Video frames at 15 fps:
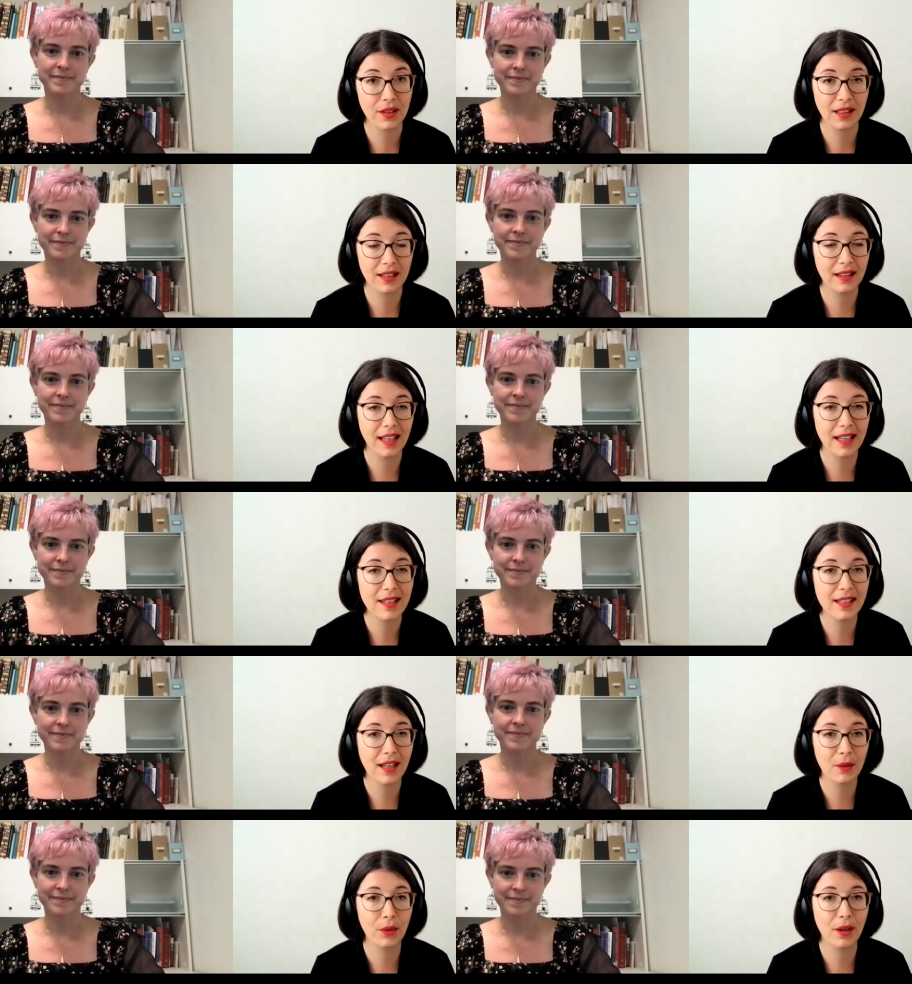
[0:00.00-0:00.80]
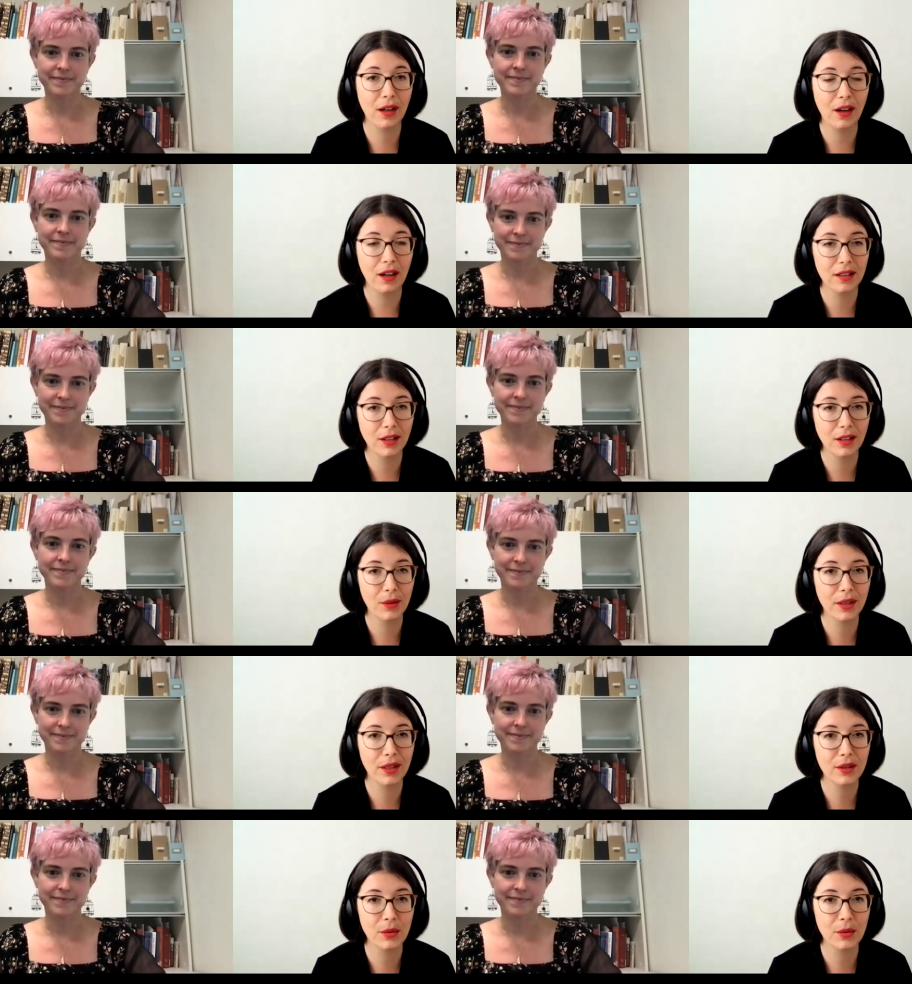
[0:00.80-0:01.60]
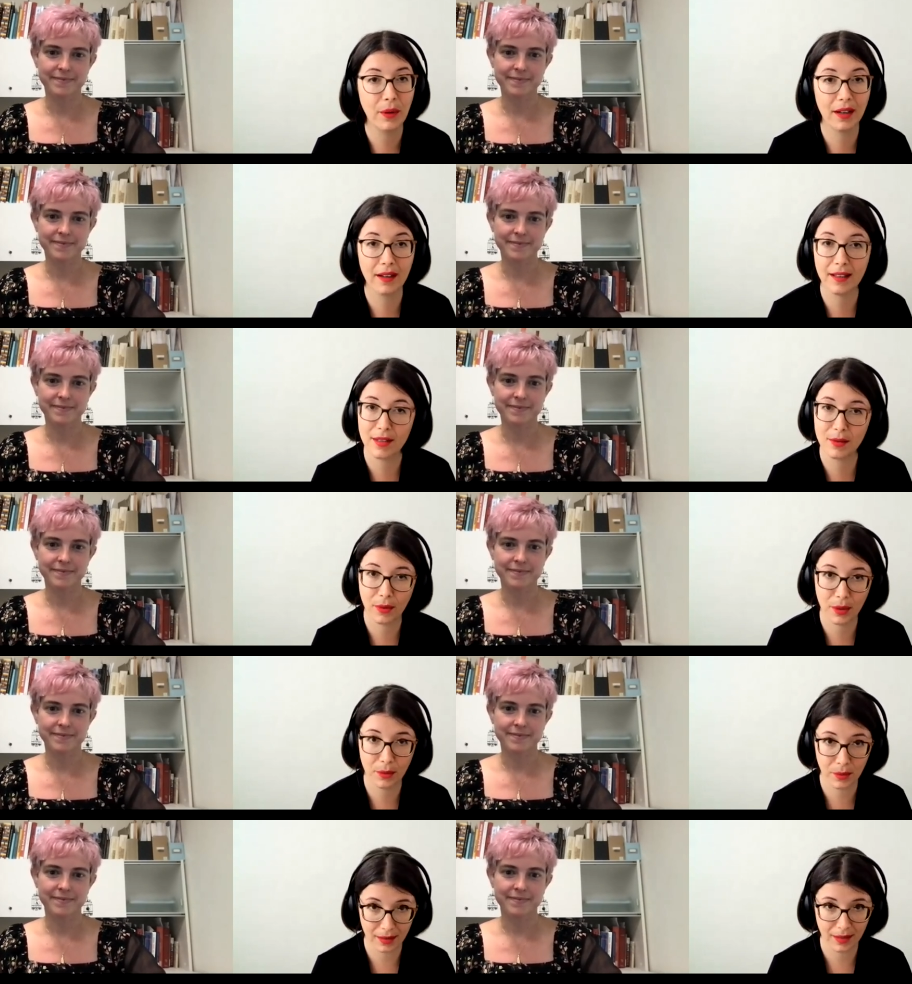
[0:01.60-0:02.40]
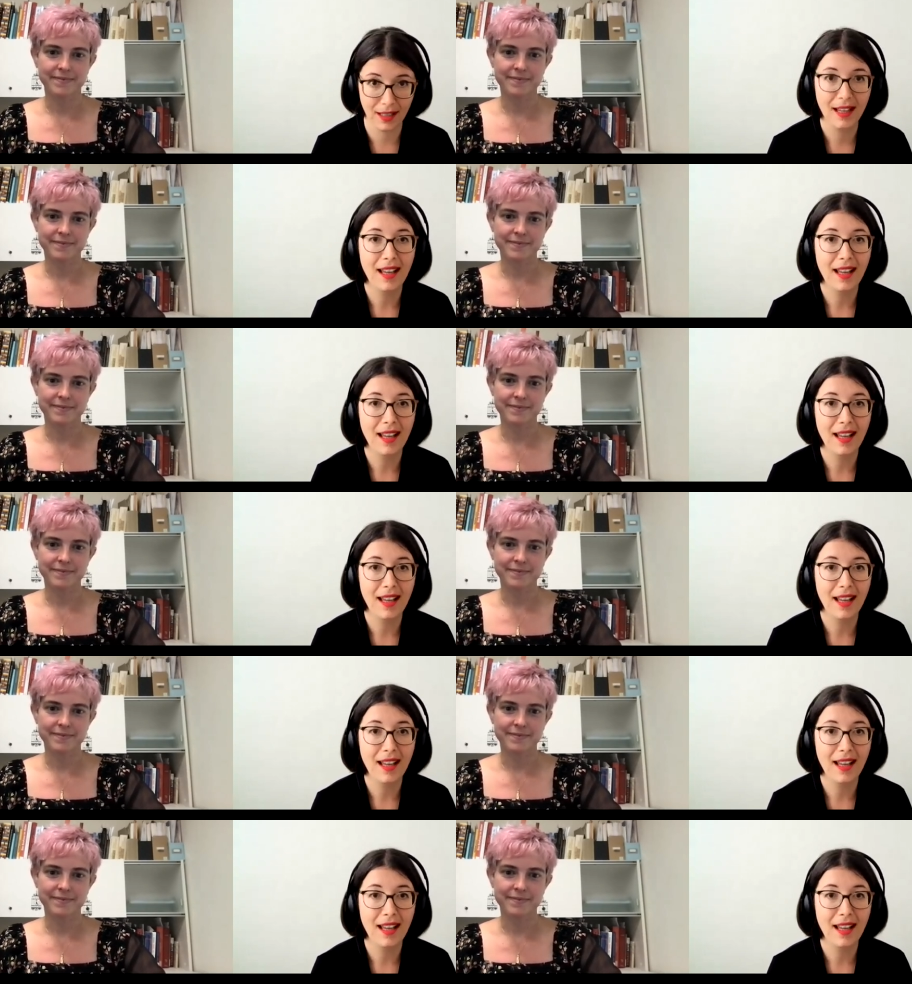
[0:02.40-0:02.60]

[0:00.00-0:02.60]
Speaker 1: that next time we're all going to Paris, we will